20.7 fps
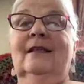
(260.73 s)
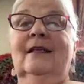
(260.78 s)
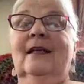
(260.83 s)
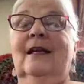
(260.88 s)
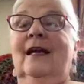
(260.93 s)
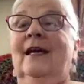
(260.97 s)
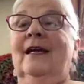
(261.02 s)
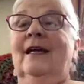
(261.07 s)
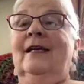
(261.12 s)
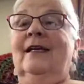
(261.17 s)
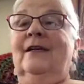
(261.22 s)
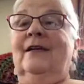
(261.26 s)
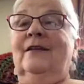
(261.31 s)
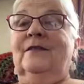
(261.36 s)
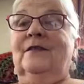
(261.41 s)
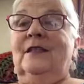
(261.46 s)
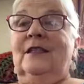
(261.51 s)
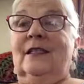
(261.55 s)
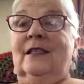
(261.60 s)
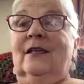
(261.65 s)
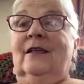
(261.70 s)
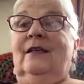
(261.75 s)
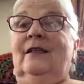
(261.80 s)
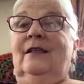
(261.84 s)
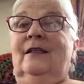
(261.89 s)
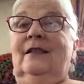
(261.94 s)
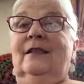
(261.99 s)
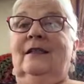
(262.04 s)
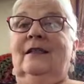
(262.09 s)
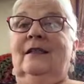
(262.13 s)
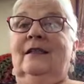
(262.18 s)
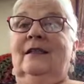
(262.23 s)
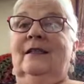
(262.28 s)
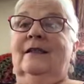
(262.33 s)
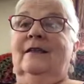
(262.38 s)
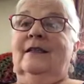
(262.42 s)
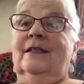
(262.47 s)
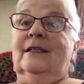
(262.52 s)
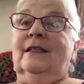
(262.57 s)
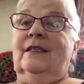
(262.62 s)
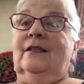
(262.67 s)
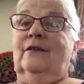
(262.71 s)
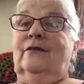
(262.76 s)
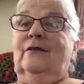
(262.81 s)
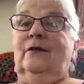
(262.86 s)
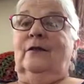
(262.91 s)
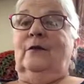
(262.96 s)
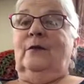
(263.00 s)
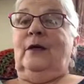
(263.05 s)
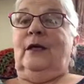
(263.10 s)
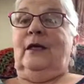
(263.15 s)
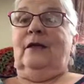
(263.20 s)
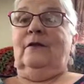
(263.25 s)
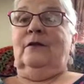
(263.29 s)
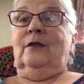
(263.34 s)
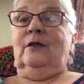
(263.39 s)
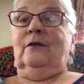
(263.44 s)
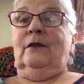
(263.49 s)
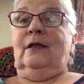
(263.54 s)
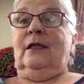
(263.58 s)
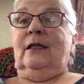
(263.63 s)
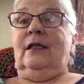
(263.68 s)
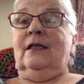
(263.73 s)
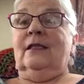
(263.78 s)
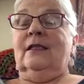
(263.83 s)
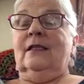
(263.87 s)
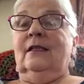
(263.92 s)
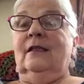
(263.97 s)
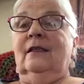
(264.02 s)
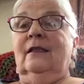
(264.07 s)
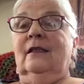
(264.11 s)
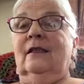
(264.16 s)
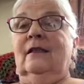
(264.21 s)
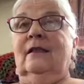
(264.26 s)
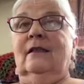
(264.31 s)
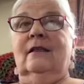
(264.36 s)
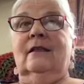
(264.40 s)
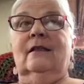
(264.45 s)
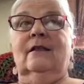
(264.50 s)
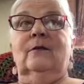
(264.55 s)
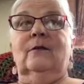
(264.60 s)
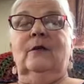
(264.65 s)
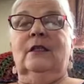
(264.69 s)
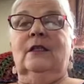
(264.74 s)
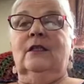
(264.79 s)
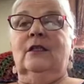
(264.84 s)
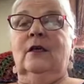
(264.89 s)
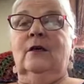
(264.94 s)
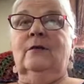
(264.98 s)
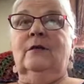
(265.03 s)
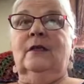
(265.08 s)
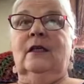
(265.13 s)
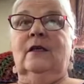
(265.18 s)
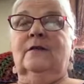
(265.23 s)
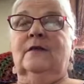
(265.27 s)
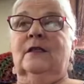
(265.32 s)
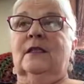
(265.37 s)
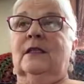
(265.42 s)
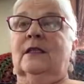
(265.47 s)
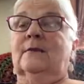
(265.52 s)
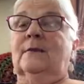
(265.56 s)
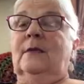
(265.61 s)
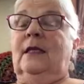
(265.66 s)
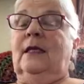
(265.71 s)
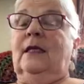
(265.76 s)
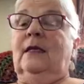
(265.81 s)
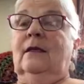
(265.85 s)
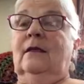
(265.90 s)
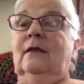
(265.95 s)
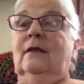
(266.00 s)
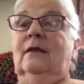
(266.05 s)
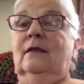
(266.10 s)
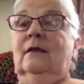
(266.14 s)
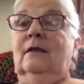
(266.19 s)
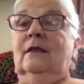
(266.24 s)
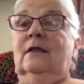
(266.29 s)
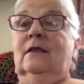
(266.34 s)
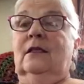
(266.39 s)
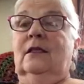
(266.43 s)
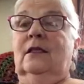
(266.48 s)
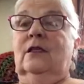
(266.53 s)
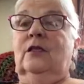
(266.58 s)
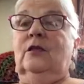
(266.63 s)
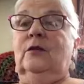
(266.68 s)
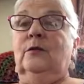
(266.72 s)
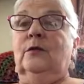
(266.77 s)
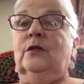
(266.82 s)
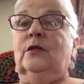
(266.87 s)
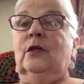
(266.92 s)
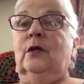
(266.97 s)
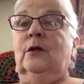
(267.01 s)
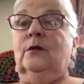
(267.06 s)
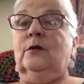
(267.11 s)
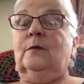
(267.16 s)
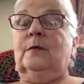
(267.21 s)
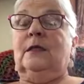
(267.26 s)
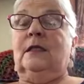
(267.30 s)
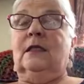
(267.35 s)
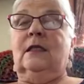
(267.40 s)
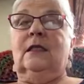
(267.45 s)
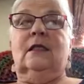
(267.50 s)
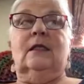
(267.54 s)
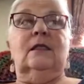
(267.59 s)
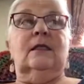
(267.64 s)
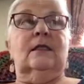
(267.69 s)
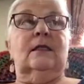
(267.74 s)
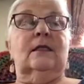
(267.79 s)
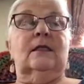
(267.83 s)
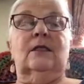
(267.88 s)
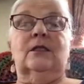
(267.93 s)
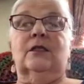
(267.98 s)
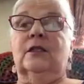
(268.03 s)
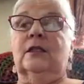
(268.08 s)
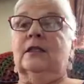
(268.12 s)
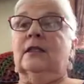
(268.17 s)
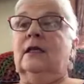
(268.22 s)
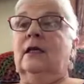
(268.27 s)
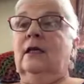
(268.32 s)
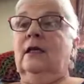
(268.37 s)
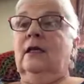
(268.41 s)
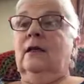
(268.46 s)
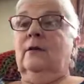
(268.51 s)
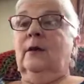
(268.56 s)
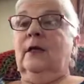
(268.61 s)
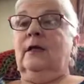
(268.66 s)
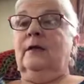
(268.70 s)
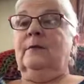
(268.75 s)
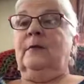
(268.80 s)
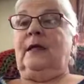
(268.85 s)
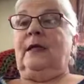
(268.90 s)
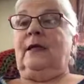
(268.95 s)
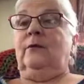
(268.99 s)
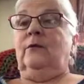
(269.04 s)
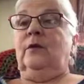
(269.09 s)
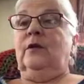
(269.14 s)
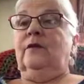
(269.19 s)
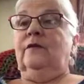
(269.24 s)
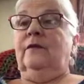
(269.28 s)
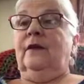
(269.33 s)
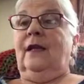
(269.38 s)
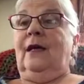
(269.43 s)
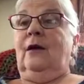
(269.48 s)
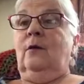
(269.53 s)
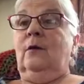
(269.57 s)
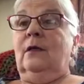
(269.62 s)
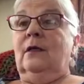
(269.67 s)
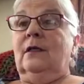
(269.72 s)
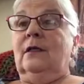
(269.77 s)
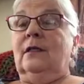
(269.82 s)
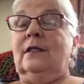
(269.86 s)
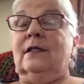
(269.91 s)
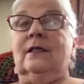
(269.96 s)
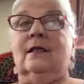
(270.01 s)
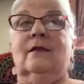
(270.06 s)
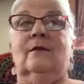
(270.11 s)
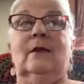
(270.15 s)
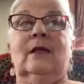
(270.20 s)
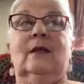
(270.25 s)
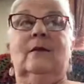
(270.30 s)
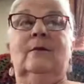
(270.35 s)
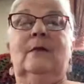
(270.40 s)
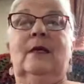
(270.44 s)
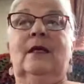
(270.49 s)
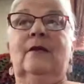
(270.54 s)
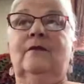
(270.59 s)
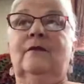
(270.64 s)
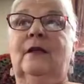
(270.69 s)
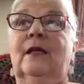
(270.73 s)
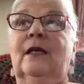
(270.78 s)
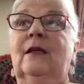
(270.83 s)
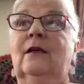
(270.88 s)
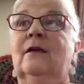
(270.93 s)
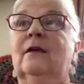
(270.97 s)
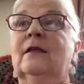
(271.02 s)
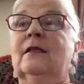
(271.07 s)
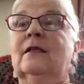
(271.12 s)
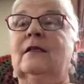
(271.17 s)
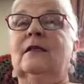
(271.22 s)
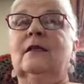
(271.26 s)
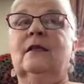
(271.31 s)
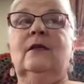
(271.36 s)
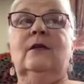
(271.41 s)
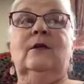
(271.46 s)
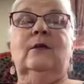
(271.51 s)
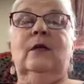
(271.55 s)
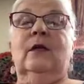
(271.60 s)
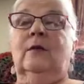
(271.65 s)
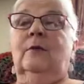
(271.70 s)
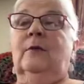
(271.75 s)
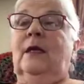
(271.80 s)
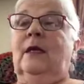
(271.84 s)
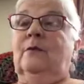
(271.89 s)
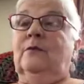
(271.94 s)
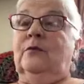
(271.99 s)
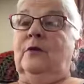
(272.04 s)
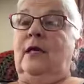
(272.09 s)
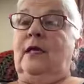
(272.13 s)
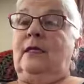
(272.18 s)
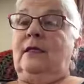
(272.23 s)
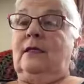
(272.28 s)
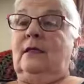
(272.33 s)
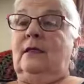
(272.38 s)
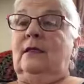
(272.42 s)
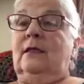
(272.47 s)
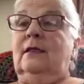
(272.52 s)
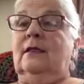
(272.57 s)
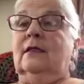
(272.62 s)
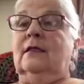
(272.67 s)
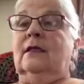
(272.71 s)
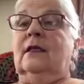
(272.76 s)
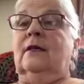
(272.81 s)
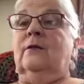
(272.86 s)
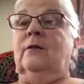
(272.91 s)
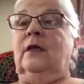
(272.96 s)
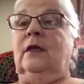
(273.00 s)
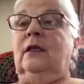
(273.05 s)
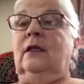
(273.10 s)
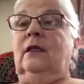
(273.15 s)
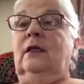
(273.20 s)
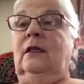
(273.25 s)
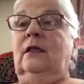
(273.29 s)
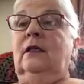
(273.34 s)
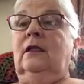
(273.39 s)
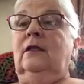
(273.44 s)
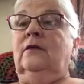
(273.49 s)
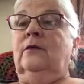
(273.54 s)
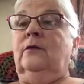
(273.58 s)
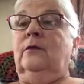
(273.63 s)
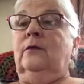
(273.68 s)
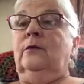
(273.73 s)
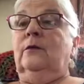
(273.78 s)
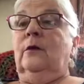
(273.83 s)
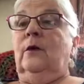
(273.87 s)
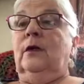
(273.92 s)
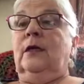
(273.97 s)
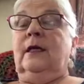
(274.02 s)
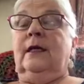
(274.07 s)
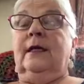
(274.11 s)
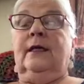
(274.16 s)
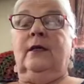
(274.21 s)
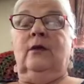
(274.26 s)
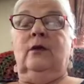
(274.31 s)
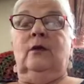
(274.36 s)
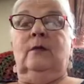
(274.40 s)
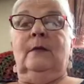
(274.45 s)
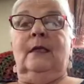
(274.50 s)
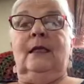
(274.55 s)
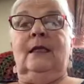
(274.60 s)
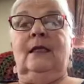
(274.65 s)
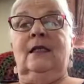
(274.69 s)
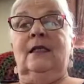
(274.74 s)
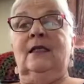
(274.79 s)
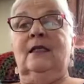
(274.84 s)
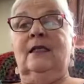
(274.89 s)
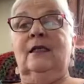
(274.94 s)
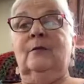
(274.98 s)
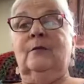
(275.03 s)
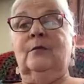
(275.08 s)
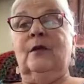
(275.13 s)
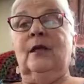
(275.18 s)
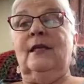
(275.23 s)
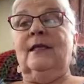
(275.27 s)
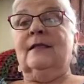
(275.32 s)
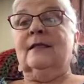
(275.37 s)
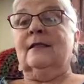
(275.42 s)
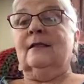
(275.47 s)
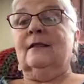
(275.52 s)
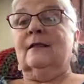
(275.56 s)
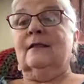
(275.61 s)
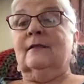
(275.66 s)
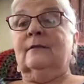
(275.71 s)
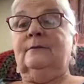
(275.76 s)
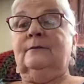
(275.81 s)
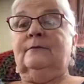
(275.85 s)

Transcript: I have decided that there's a different way of doing this, and that we don't have to use those particular stitches. We can begin with flowers. We can make flowers, we can make bracelets, and we can learn through what I call my learning bracelets.